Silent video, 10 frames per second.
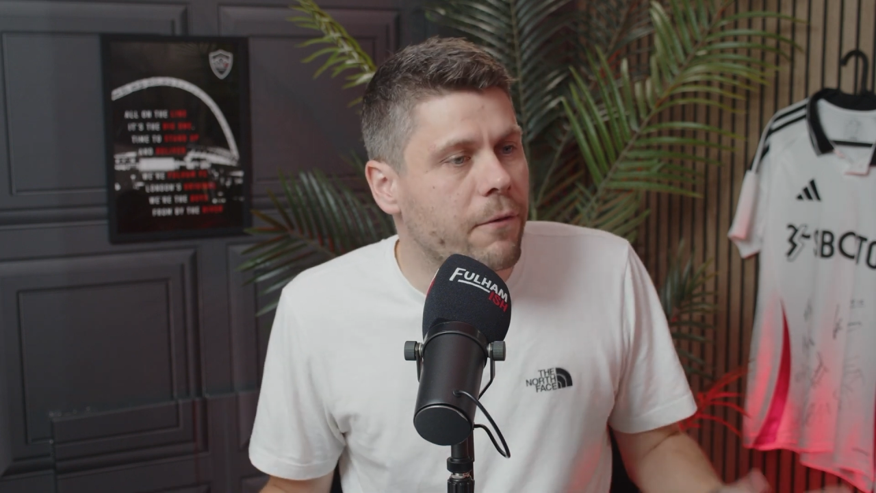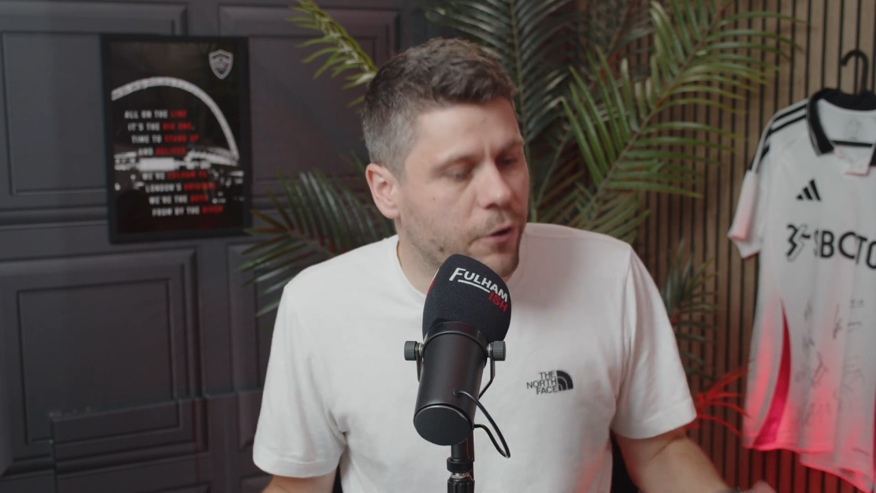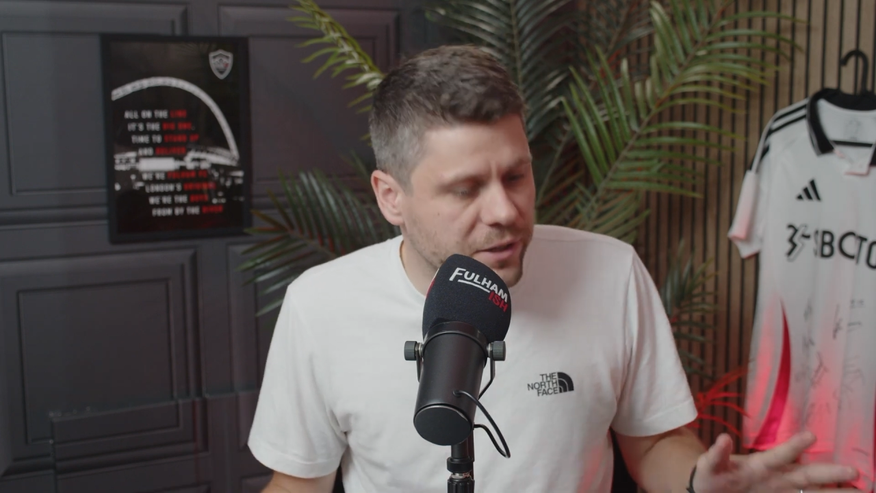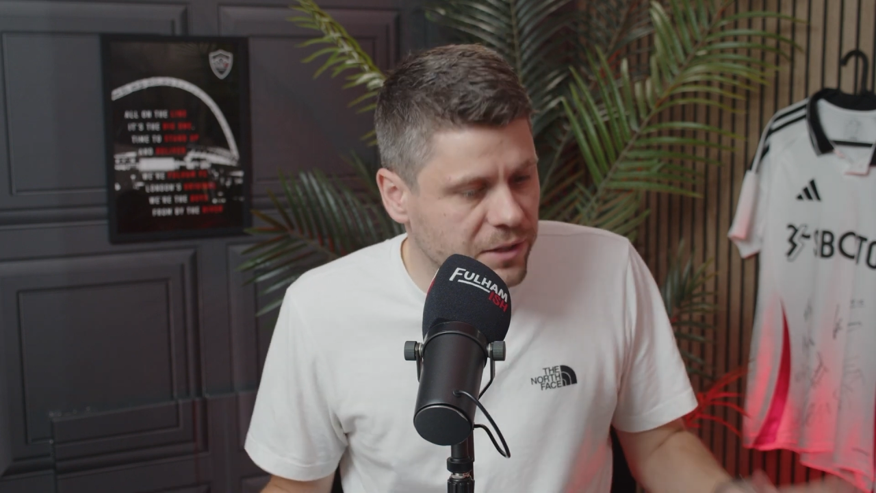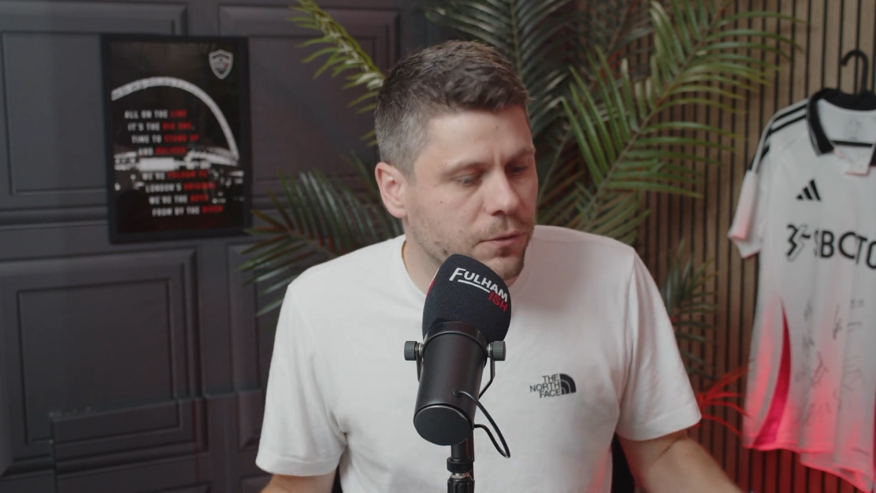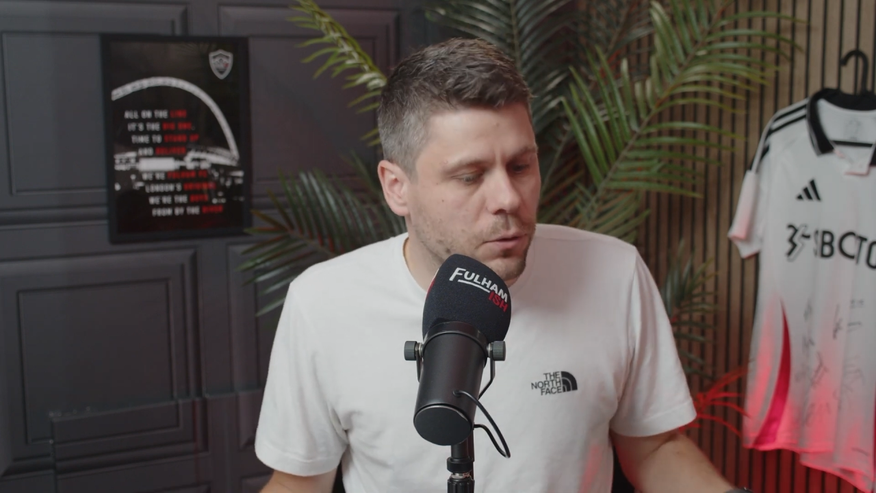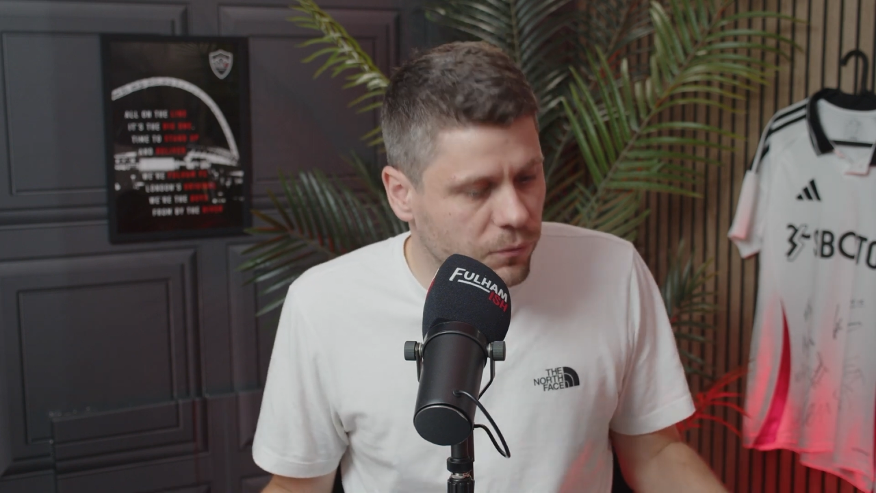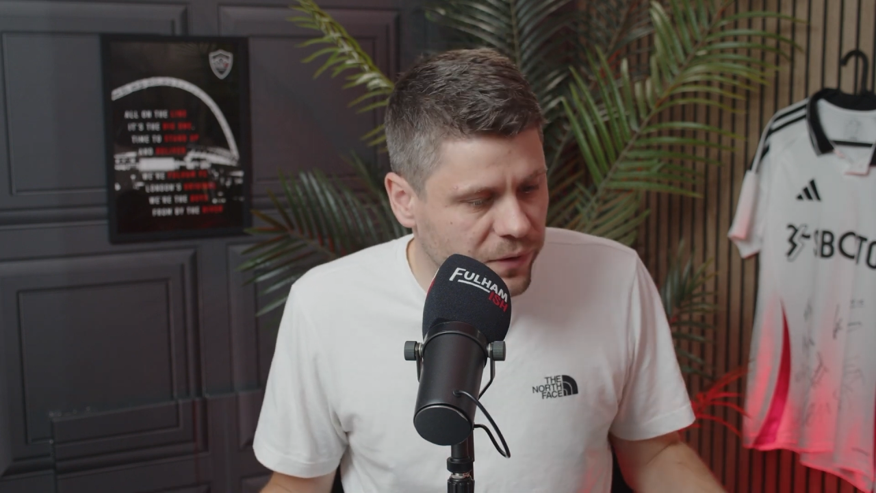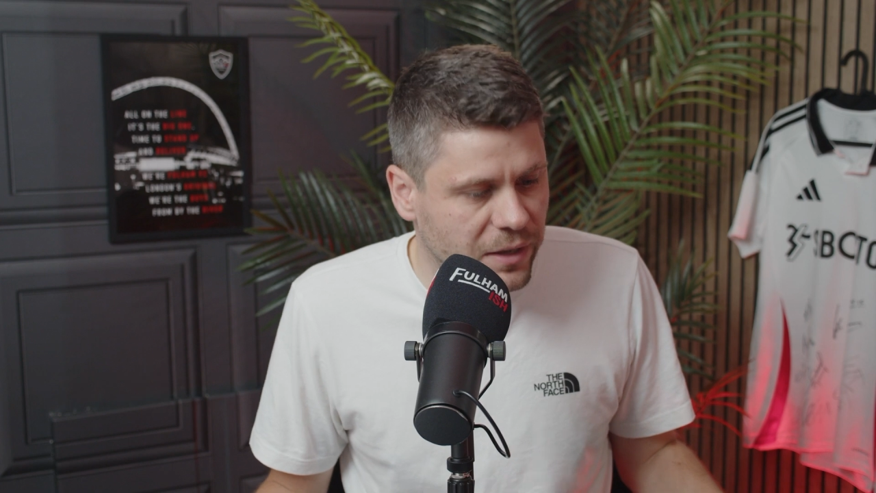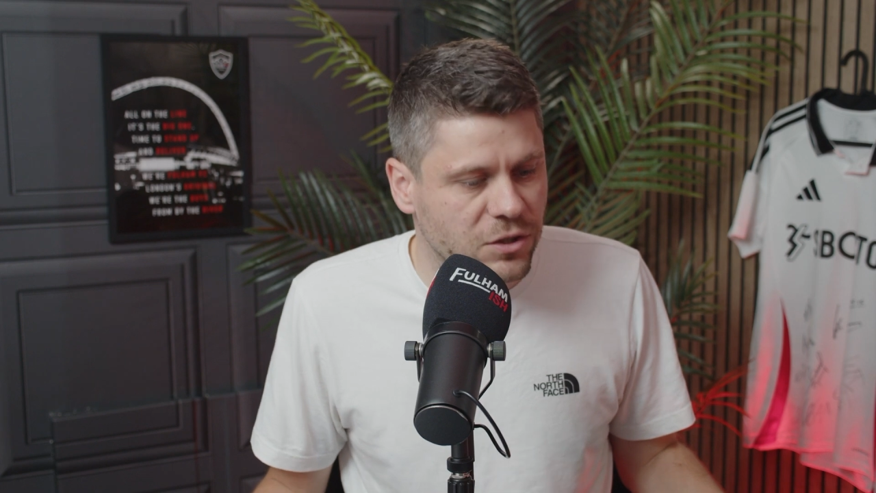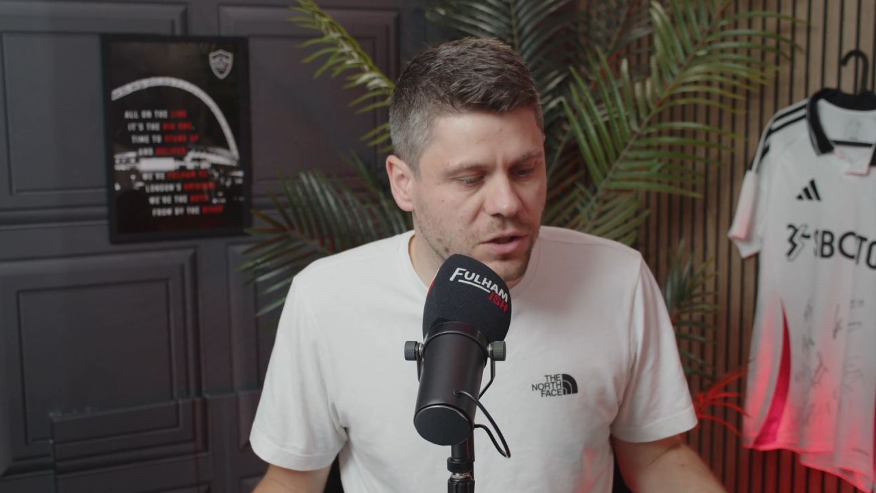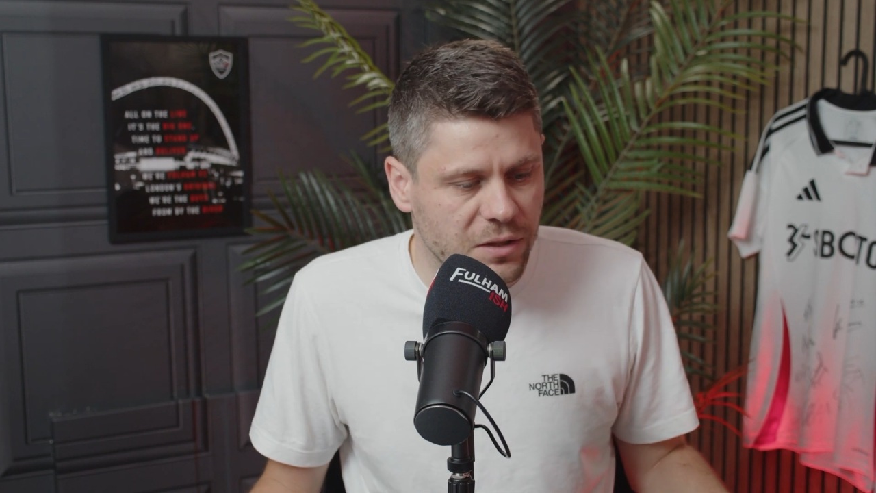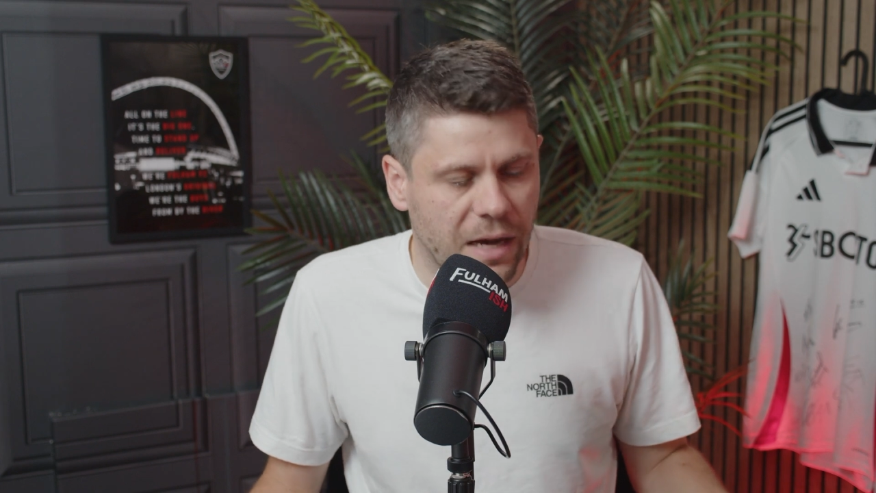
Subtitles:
very difficult fixtures.